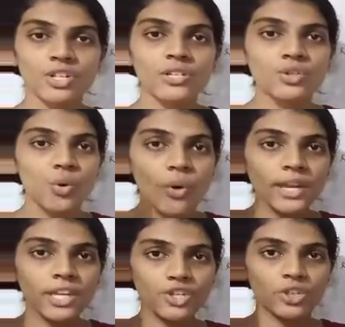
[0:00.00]
is
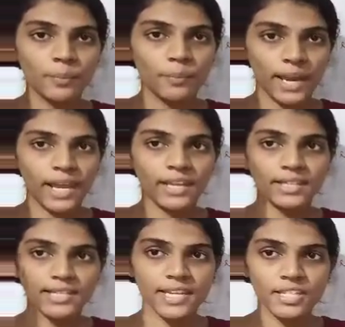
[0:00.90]
going into the
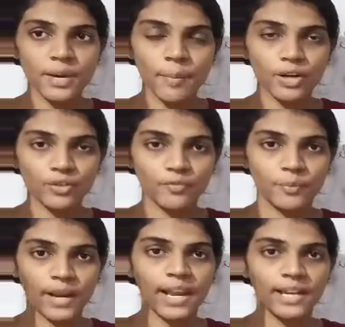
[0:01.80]
brain, the sensory part
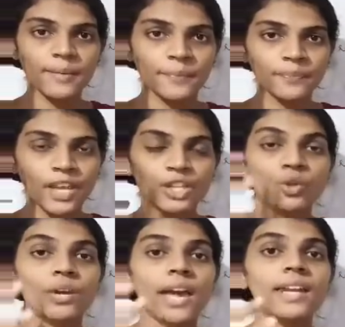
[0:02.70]
of brain,
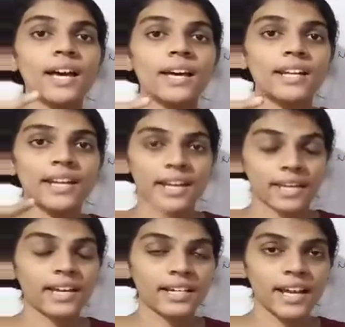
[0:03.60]
you can
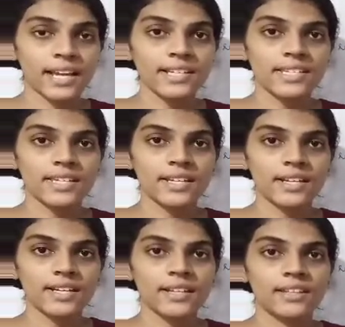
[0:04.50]
recognize
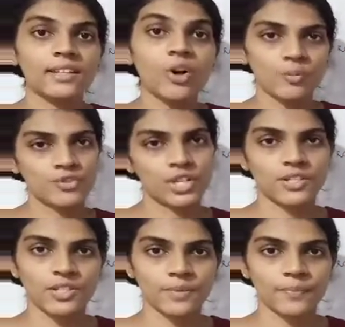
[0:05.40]
the
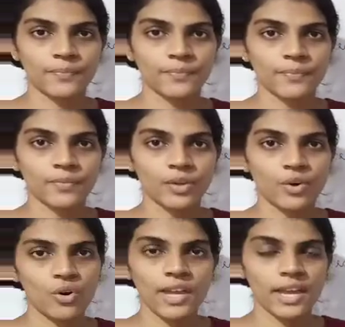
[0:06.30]
objects.
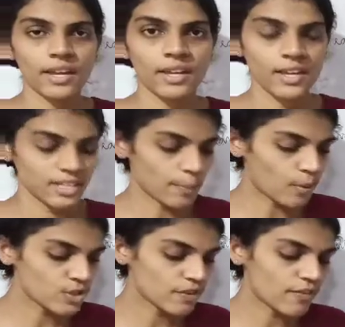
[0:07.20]
Okay,
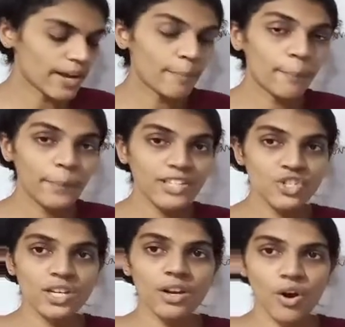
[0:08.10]
suppose if I am
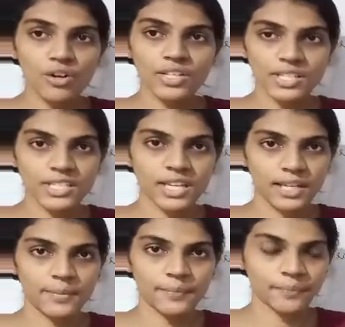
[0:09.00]
pinching on the
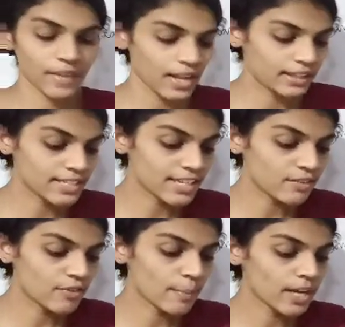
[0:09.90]
skin, this
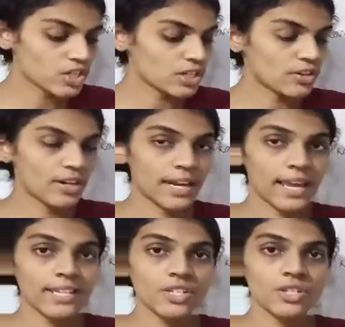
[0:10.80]
information
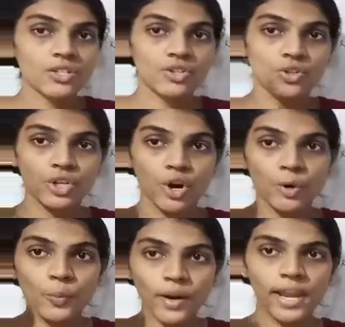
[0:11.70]
relays to
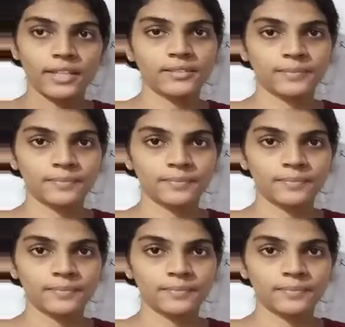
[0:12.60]
your brain.